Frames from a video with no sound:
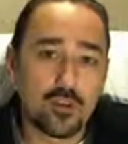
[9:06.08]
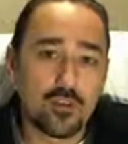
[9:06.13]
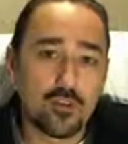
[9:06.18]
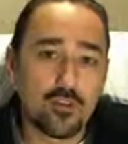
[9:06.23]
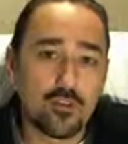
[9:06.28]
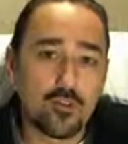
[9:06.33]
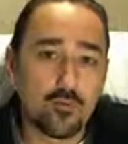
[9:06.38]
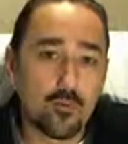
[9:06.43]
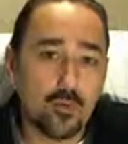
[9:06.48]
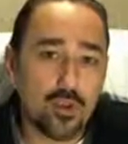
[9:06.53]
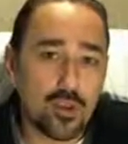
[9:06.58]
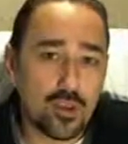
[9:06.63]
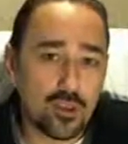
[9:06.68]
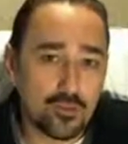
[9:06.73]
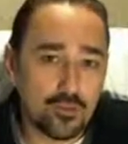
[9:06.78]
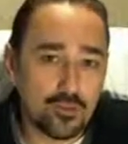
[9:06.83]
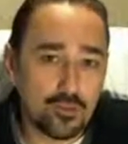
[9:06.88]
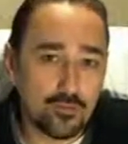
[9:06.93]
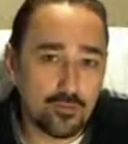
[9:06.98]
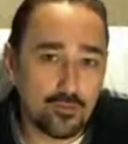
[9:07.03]
The
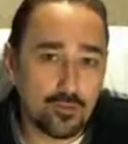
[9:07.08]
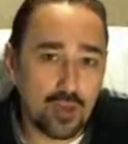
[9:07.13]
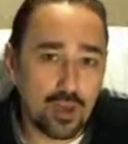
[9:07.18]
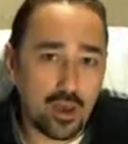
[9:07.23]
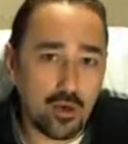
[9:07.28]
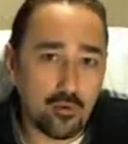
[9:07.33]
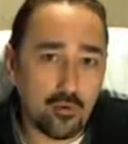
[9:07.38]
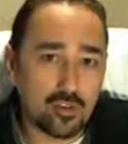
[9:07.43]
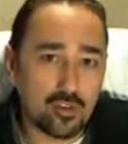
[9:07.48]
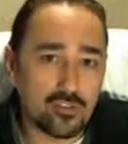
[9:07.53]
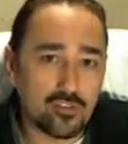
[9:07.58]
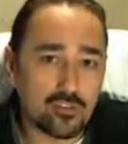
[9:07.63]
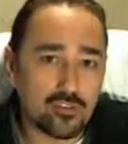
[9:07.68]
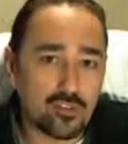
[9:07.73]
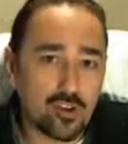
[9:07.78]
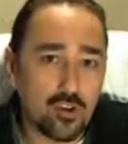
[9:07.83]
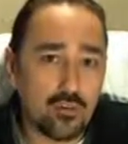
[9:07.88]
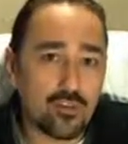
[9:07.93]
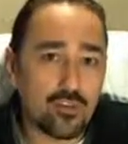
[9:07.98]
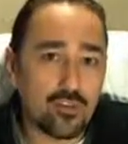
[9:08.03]
reason for that was
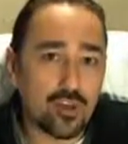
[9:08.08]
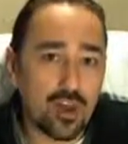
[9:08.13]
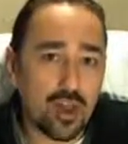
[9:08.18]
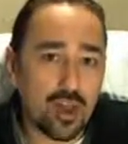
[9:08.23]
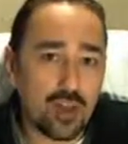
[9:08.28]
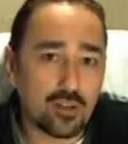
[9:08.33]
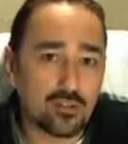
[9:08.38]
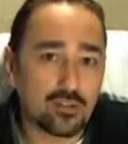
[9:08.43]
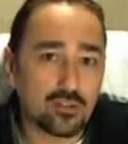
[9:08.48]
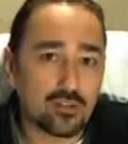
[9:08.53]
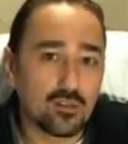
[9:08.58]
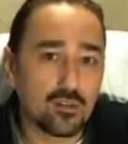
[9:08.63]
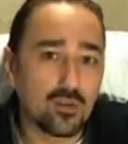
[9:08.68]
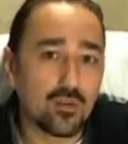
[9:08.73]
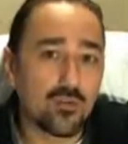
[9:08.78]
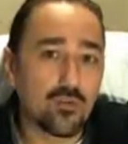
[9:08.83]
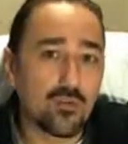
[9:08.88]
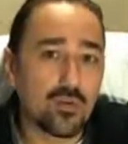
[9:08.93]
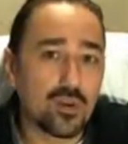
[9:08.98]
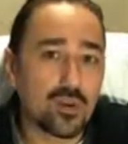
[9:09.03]
so that
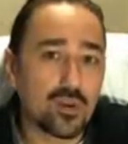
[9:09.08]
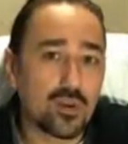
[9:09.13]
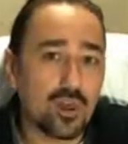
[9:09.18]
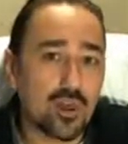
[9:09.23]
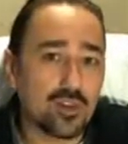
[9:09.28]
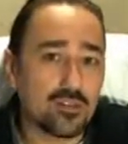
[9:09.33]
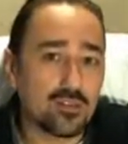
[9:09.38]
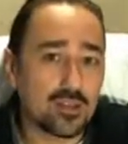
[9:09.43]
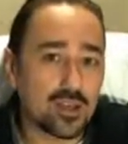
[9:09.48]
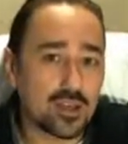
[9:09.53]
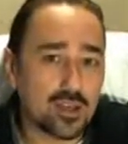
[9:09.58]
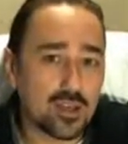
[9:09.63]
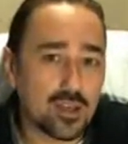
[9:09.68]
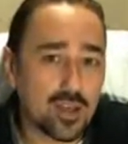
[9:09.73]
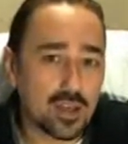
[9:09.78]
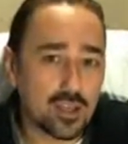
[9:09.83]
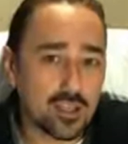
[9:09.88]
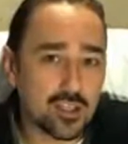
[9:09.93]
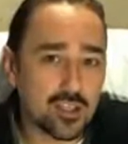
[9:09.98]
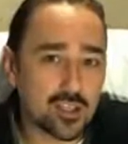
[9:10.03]
we as a
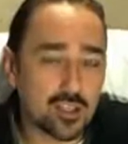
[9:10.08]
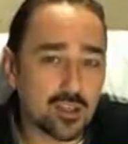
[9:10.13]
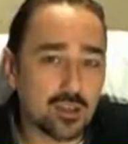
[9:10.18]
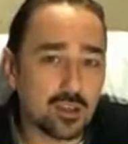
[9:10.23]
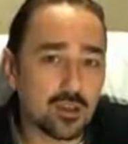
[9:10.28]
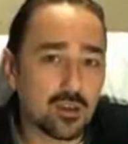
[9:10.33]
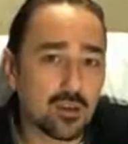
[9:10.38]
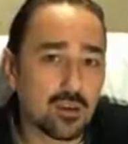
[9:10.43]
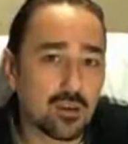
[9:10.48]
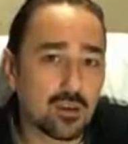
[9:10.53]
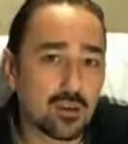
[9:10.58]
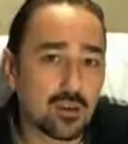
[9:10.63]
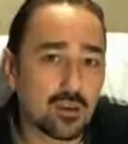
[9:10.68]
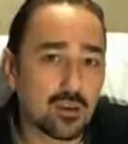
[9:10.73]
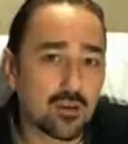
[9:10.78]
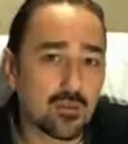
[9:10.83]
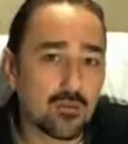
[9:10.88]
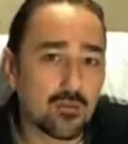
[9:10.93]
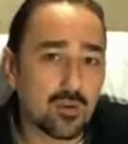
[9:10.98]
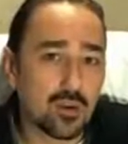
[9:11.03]
nation
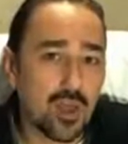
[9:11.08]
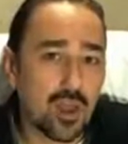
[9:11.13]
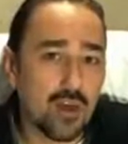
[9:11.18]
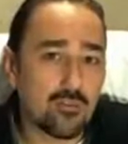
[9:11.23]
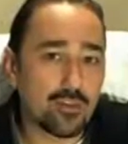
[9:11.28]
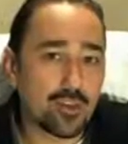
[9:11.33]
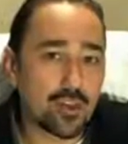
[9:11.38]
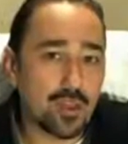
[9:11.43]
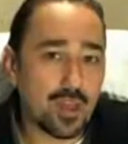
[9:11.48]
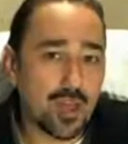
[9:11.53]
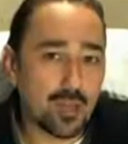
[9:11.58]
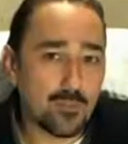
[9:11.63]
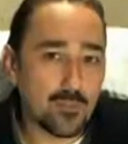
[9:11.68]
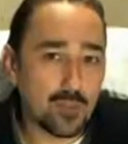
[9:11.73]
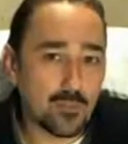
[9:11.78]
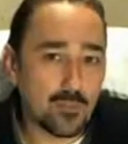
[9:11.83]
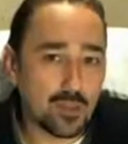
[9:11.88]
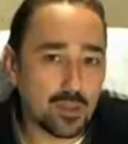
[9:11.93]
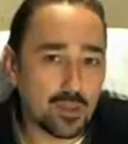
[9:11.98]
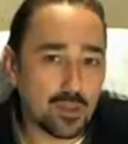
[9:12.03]
would have the
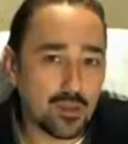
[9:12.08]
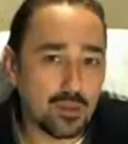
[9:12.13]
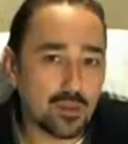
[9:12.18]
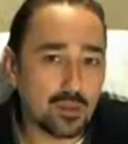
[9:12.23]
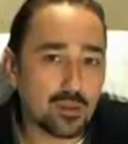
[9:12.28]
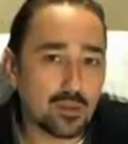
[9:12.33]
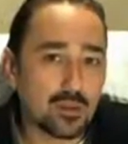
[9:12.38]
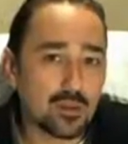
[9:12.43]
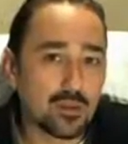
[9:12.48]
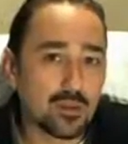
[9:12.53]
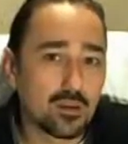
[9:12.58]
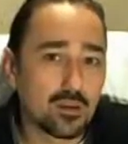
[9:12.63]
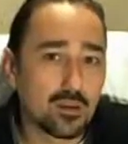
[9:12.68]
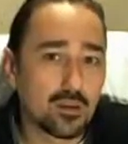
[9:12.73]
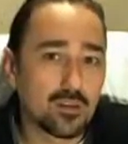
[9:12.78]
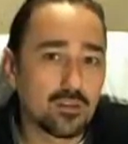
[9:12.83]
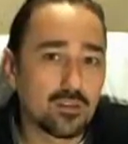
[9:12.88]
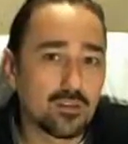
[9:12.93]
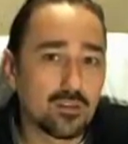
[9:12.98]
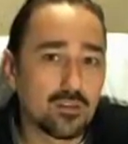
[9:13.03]
capability
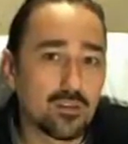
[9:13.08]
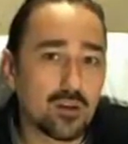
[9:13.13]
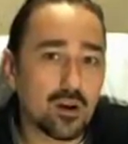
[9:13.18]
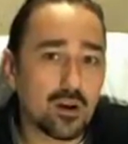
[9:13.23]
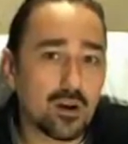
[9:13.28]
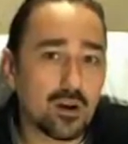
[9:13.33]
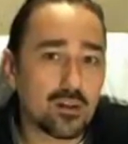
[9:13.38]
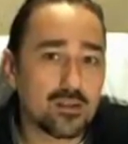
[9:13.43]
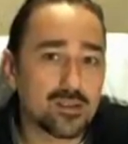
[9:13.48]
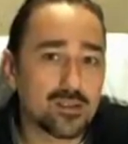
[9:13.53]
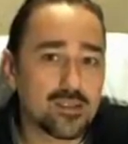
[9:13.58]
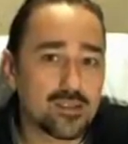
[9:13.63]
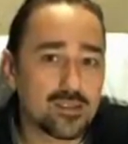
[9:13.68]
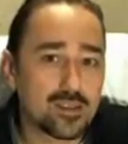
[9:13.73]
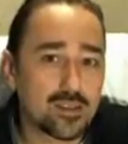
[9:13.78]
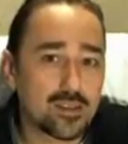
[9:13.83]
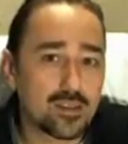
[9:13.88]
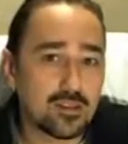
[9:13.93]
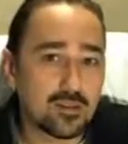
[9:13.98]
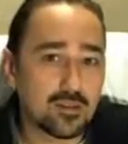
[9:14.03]
to
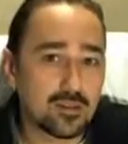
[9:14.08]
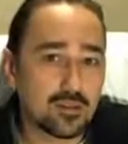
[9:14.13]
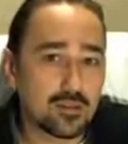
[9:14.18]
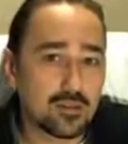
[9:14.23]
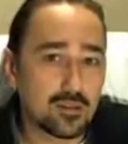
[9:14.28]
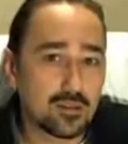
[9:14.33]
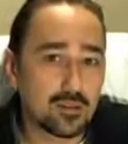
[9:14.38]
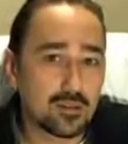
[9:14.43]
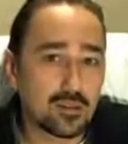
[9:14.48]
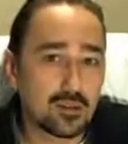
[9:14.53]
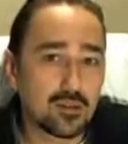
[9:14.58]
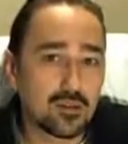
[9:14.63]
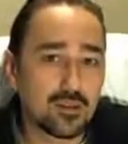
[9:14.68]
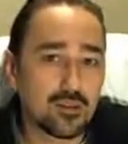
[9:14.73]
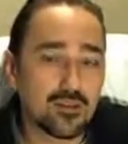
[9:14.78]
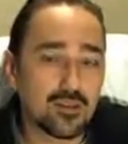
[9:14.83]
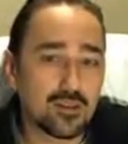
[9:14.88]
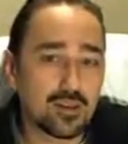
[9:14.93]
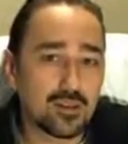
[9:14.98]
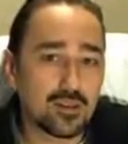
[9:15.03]
unseat
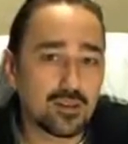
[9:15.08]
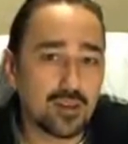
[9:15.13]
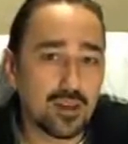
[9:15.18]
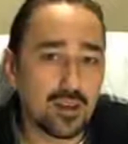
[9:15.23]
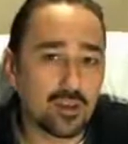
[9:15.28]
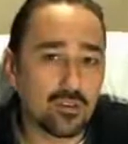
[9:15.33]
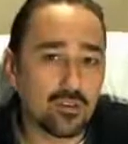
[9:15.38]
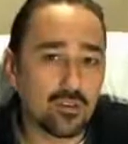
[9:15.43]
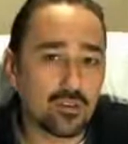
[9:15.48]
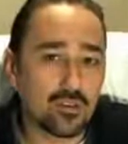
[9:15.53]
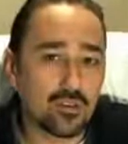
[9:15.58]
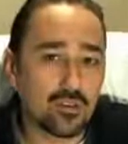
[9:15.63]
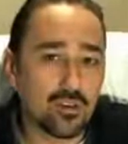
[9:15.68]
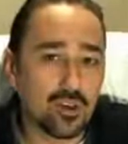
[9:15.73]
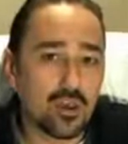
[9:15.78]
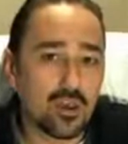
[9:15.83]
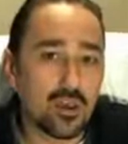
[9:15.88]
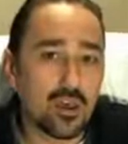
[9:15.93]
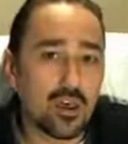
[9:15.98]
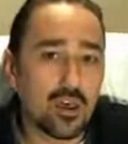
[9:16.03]
dictators
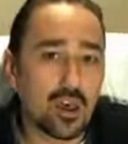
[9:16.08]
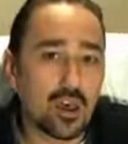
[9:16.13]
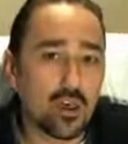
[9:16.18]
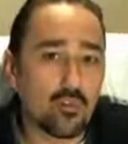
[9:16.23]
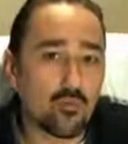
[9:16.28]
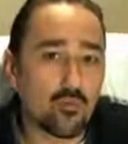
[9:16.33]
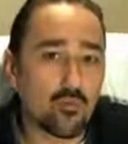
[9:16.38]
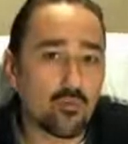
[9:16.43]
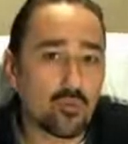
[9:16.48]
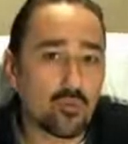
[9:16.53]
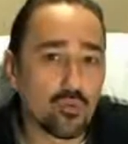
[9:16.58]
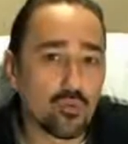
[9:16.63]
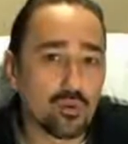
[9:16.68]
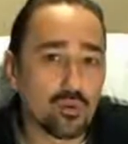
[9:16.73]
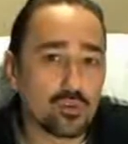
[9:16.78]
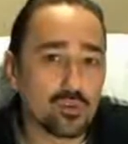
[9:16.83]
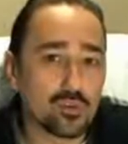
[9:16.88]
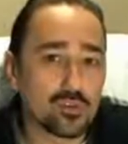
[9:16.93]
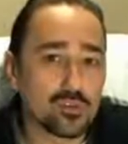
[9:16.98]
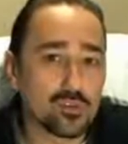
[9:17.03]
and
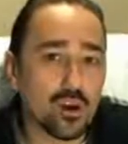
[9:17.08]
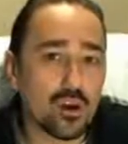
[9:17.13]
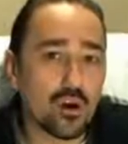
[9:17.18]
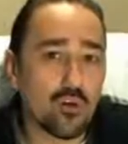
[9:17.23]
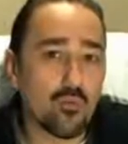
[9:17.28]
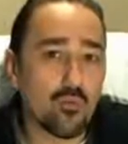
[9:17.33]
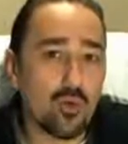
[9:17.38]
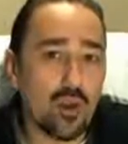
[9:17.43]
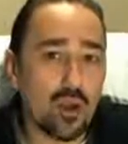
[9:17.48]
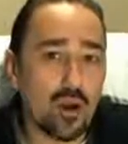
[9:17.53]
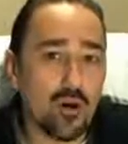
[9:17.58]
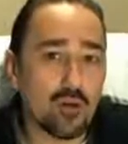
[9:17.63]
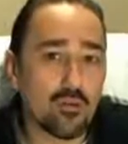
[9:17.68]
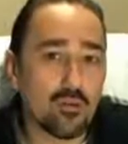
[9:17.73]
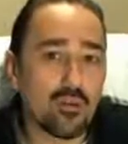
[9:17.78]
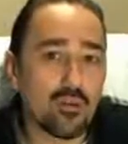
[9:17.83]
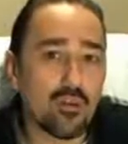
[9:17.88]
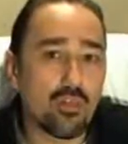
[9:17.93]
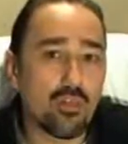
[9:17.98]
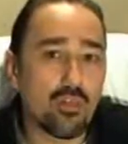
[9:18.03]
rulers
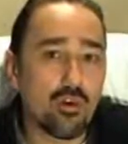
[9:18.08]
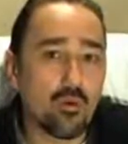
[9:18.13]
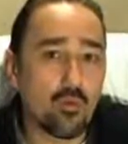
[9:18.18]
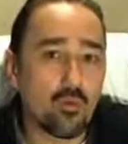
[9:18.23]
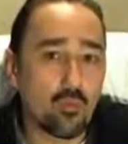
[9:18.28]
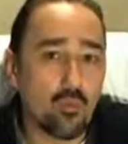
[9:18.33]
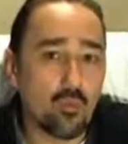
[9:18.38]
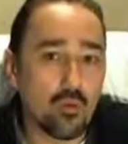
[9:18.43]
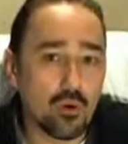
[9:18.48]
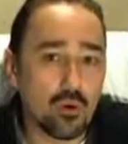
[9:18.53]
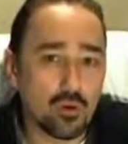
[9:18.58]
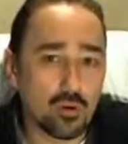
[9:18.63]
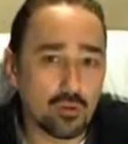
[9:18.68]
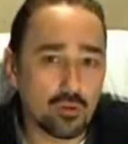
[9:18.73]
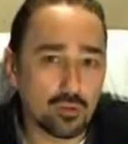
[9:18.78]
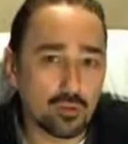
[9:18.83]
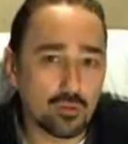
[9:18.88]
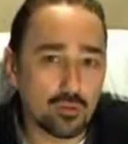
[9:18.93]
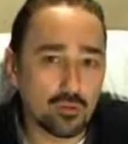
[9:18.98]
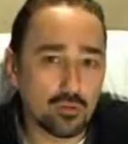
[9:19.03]
around the world.